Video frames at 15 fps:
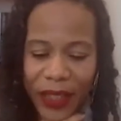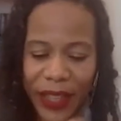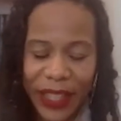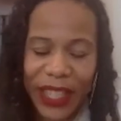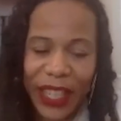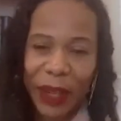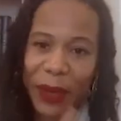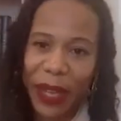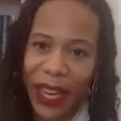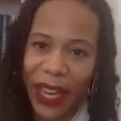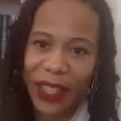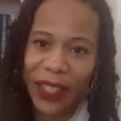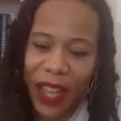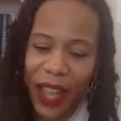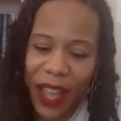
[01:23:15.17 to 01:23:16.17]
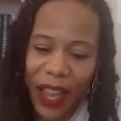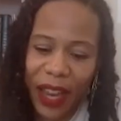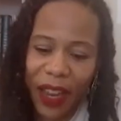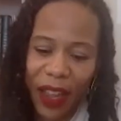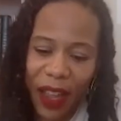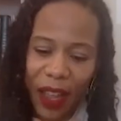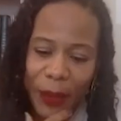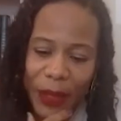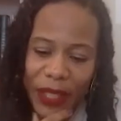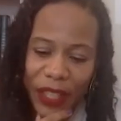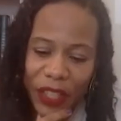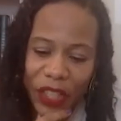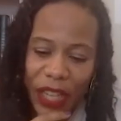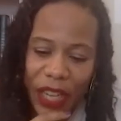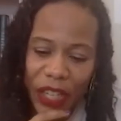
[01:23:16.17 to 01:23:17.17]
They deemed
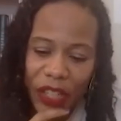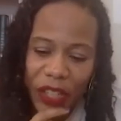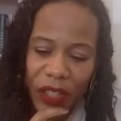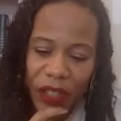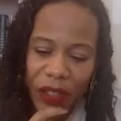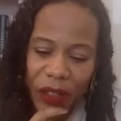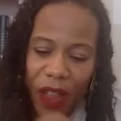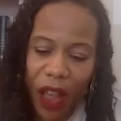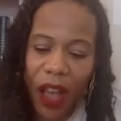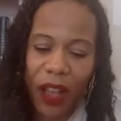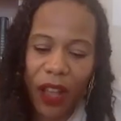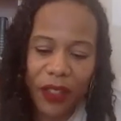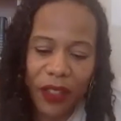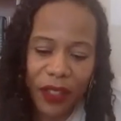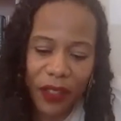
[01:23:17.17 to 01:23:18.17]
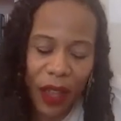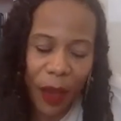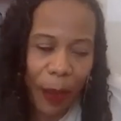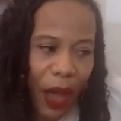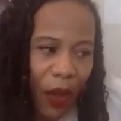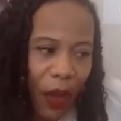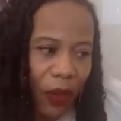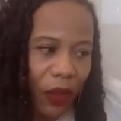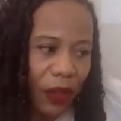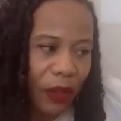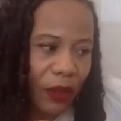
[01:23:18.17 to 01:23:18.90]
anti-miscegenation laws about